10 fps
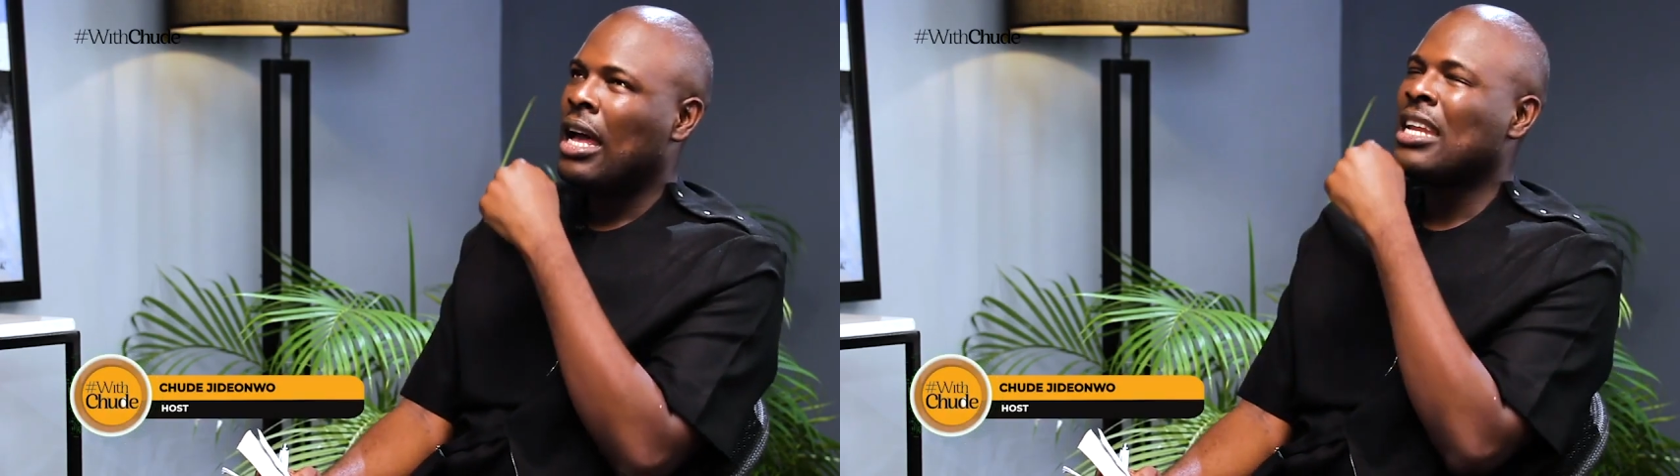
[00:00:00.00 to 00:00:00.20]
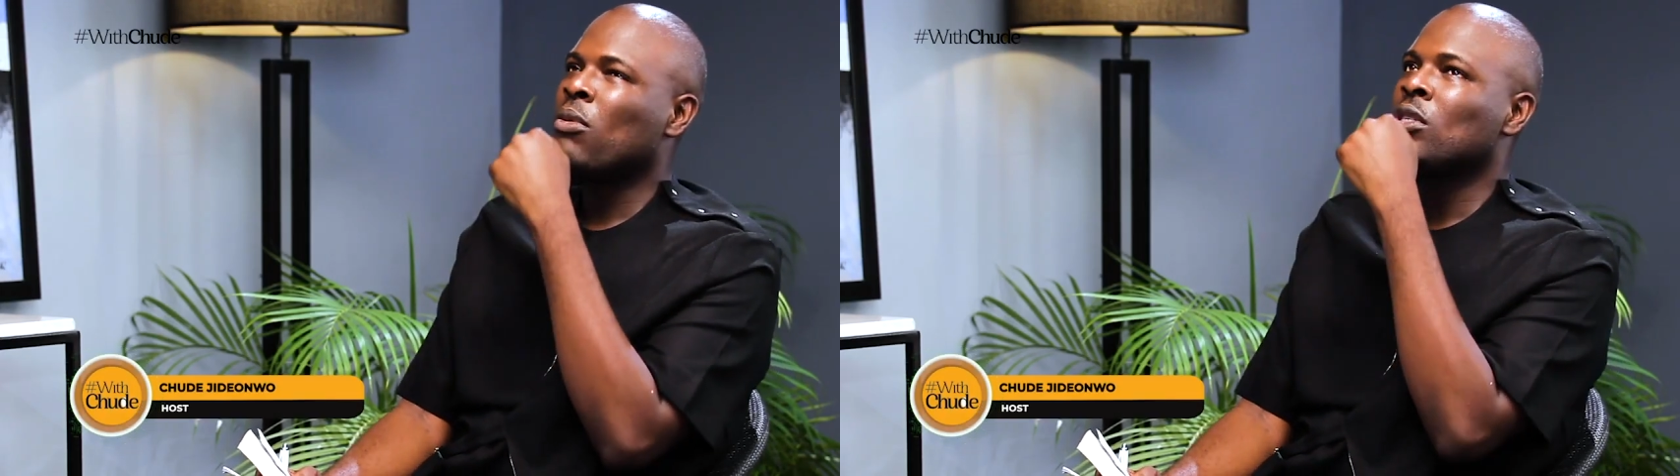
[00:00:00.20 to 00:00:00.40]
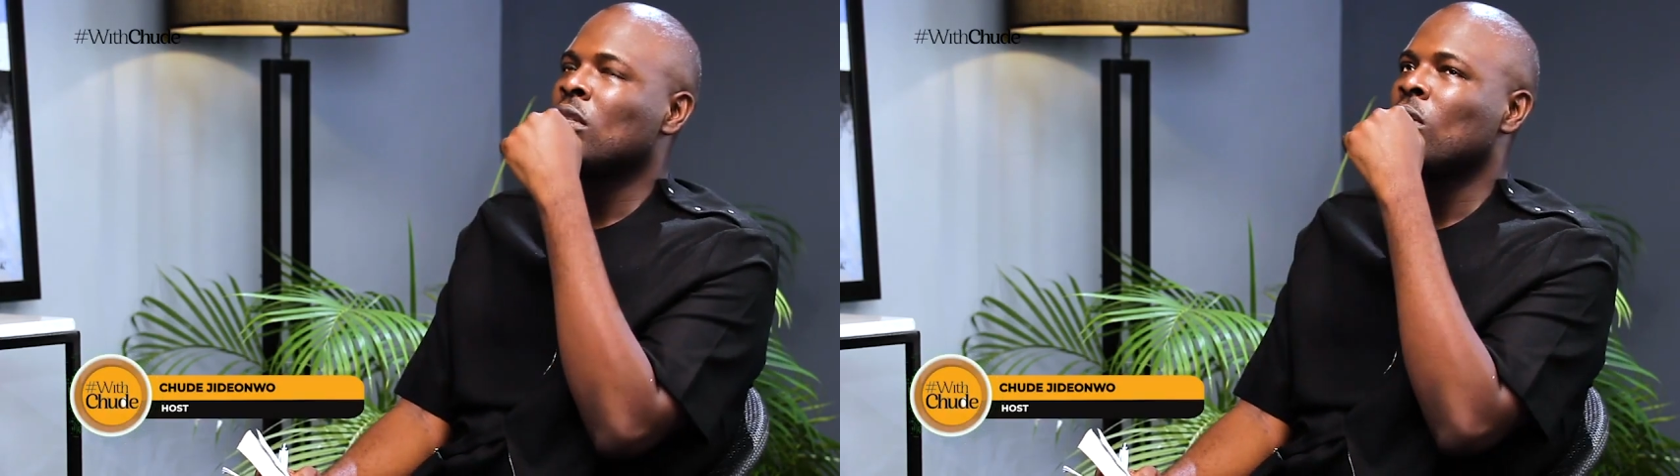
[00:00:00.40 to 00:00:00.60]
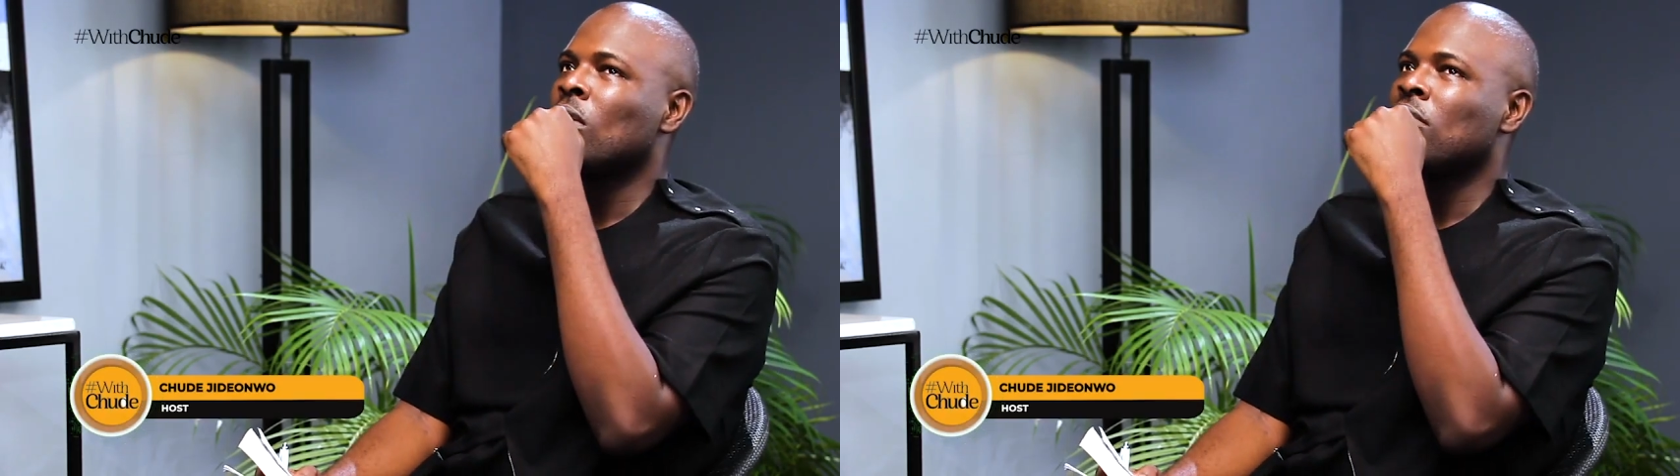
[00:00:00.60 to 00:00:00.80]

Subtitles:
And I was